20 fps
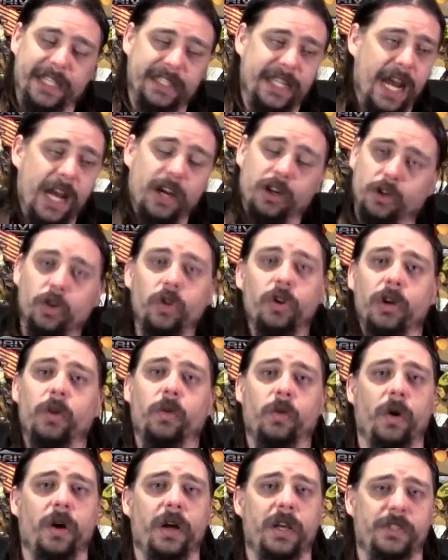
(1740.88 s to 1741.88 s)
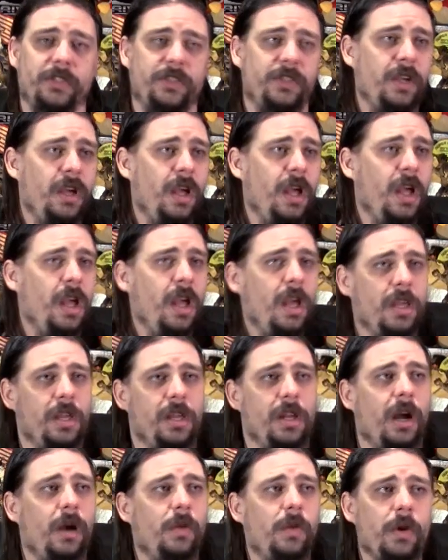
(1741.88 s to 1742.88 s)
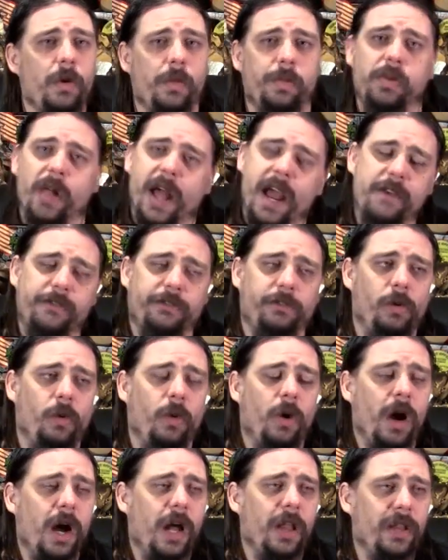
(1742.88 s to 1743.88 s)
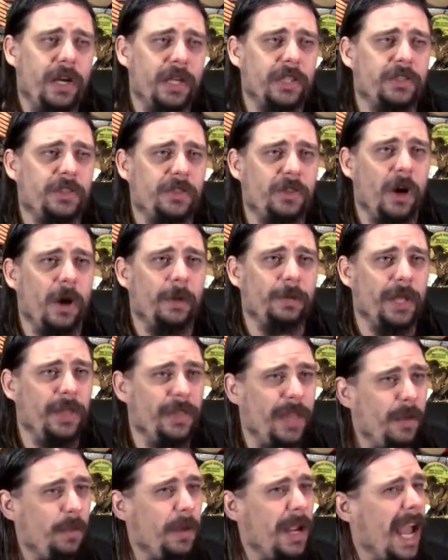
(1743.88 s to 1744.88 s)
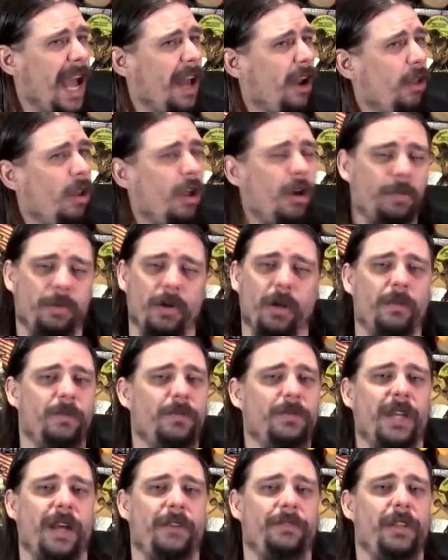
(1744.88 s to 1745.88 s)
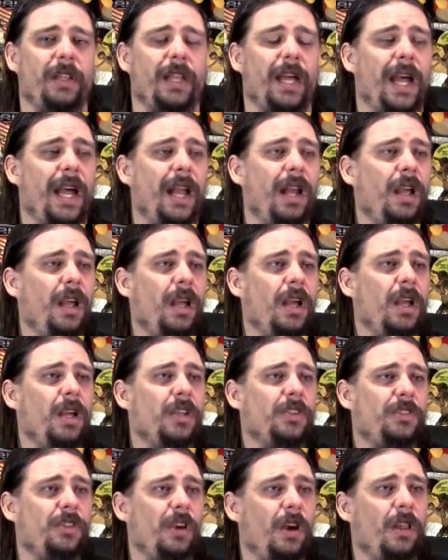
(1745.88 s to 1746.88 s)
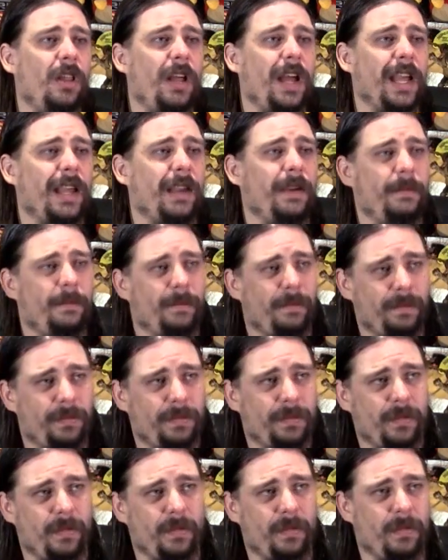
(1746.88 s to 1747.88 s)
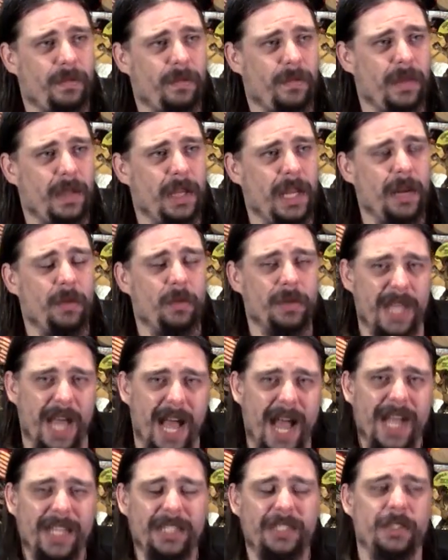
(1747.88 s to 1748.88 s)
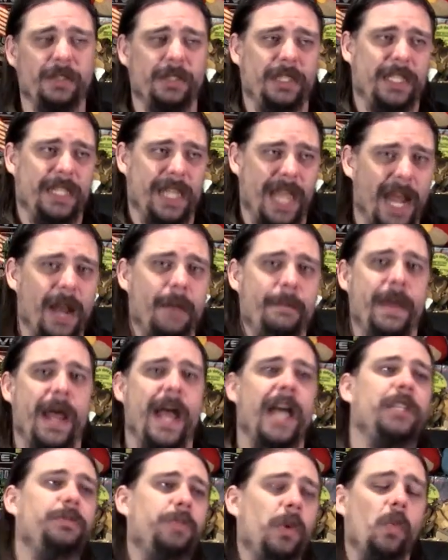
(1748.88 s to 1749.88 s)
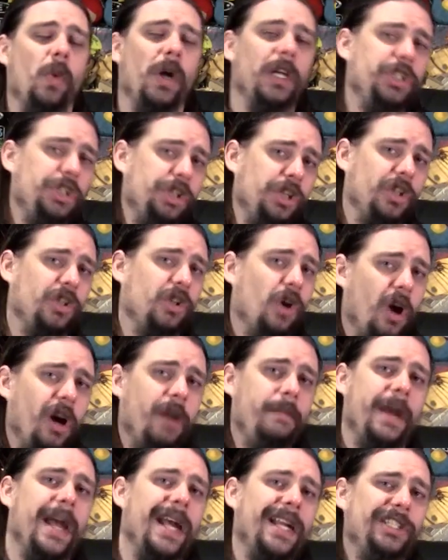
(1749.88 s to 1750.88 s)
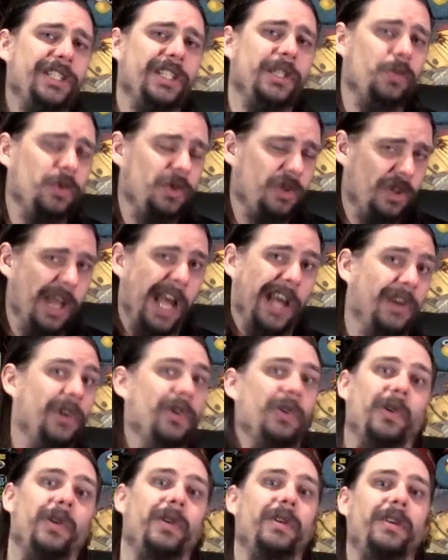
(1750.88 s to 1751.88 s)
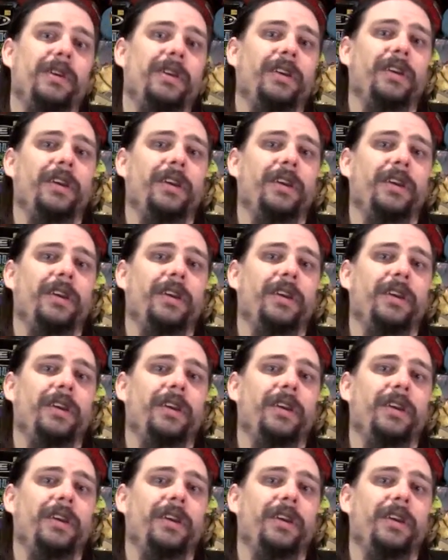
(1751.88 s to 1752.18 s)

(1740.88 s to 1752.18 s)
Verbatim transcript: That's how good it was. You know, and we were playing for a while and it stopped. And then we had a lot of problems after that. So like, it was hard to get a match, but once you got a match, it was like good.